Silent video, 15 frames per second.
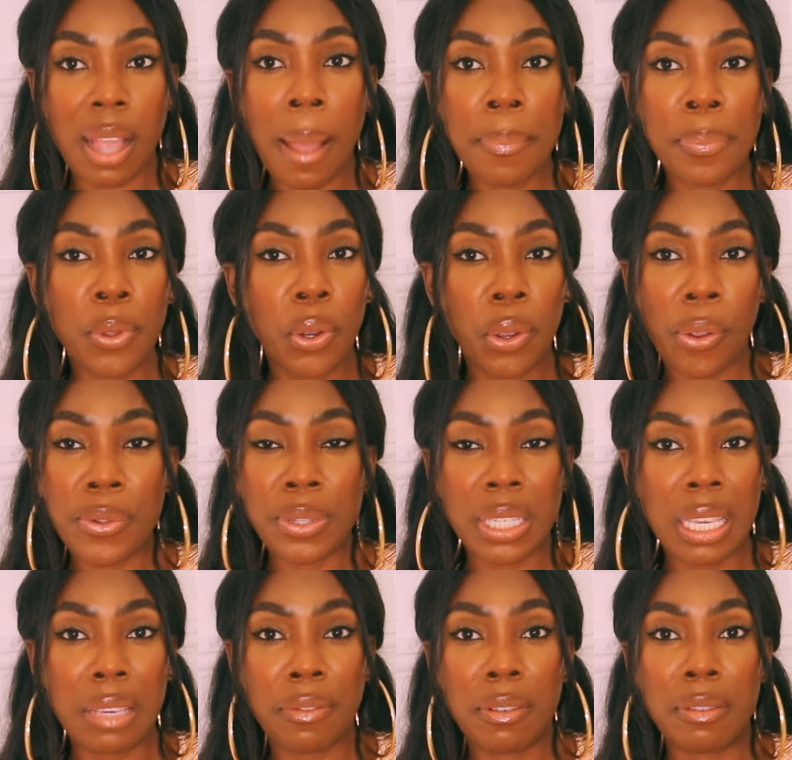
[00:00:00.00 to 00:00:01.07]
I'm not going
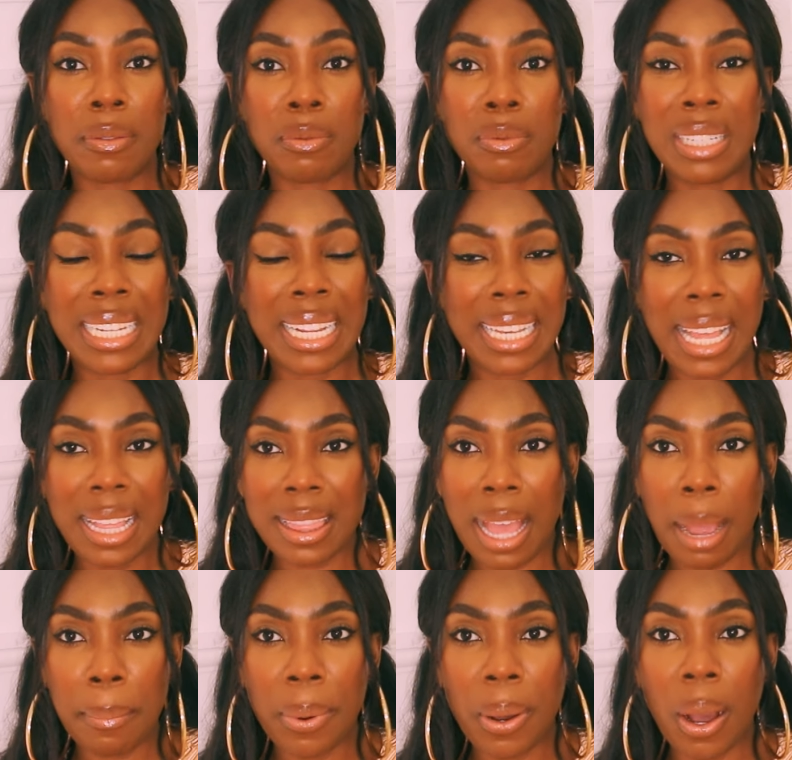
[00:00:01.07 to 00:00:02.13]
to even neglect
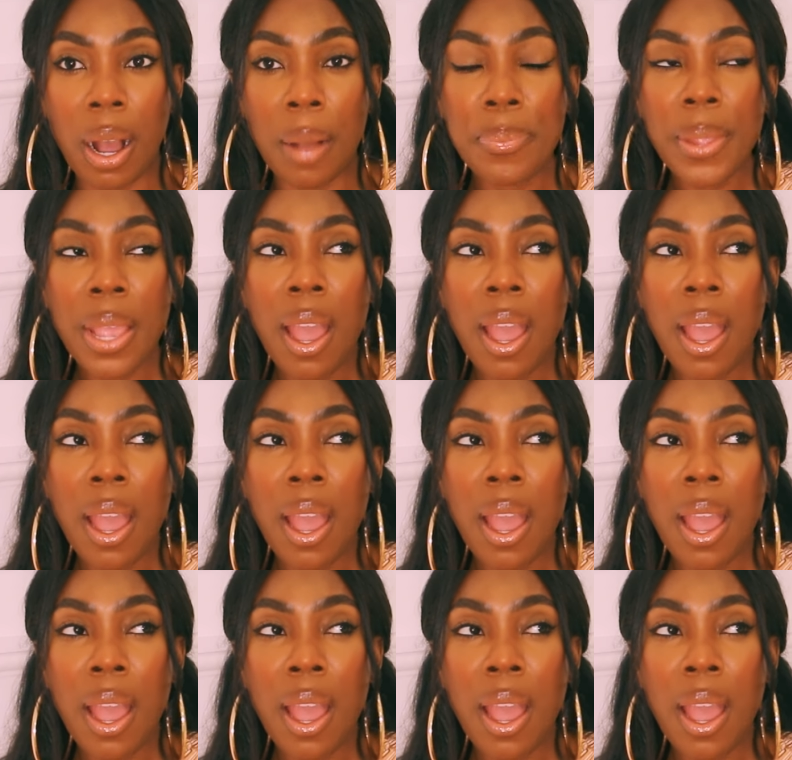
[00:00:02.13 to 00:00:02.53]
that part.